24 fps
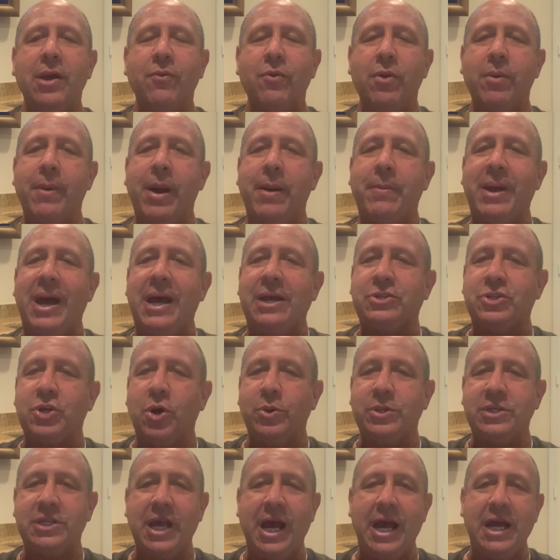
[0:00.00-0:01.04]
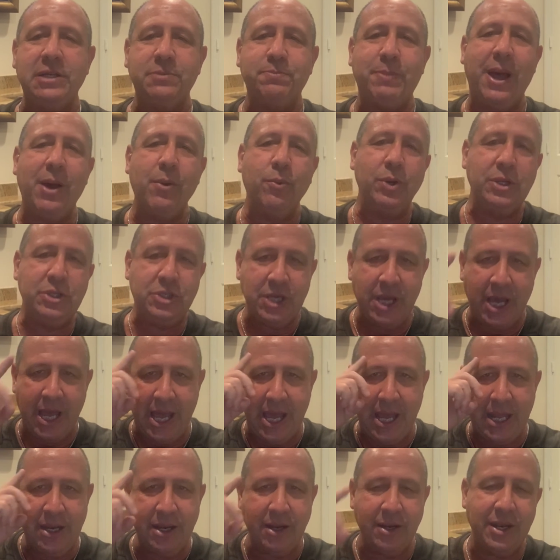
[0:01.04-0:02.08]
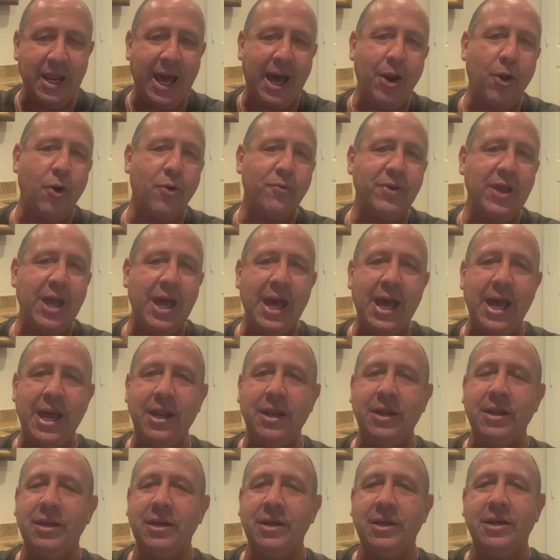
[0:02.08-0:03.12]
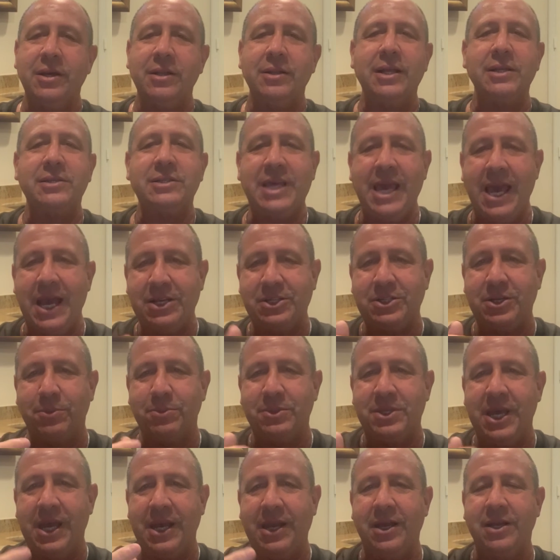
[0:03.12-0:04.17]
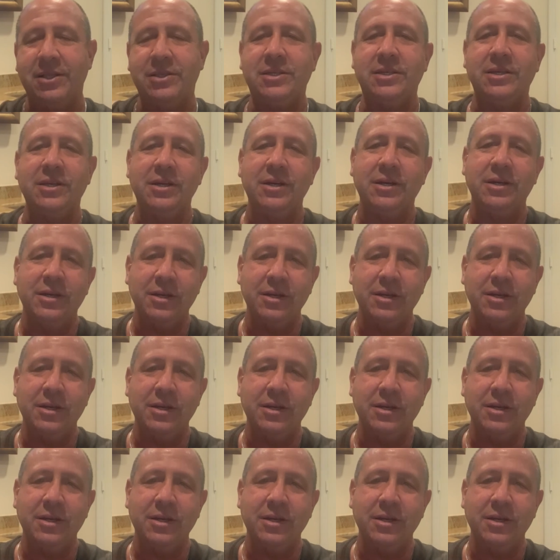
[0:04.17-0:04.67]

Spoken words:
Remember, as always, guys, bet with your head, not over your head. Let's cash some tickets.